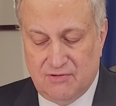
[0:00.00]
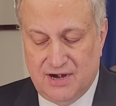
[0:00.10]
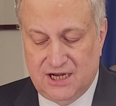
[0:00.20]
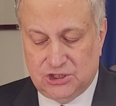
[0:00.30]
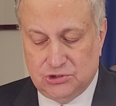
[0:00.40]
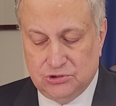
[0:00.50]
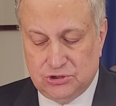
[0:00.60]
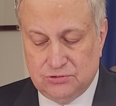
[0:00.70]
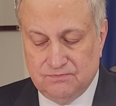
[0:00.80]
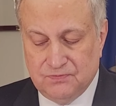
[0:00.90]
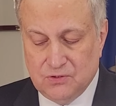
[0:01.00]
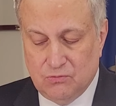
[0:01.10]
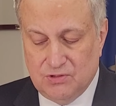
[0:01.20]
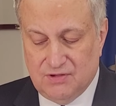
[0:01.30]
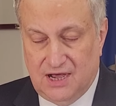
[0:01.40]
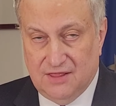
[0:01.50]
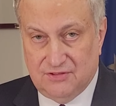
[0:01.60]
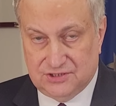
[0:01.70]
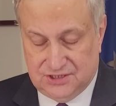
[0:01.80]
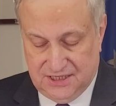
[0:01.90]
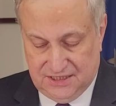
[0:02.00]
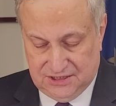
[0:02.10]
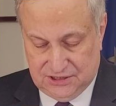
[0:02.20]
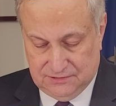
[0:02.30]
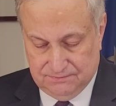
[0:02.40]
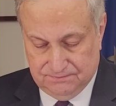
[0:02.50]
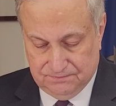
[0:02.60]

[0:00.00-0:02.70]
relations with other states.